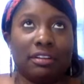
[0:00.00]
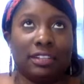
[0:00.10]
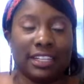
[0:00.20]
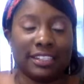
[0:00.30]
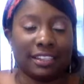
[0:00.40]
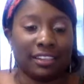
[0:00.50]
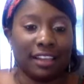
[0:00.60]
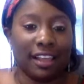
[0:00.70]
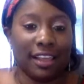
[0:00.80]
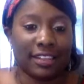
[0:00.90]
Listen,
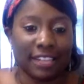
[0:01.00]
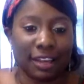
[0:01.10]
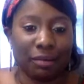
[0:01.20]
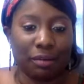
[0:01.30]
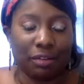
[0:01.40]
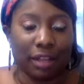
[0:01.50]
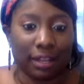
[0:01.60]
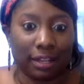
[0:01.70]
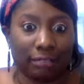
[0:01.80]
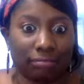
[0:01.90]
Excel won't cut
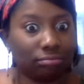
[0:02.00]
it.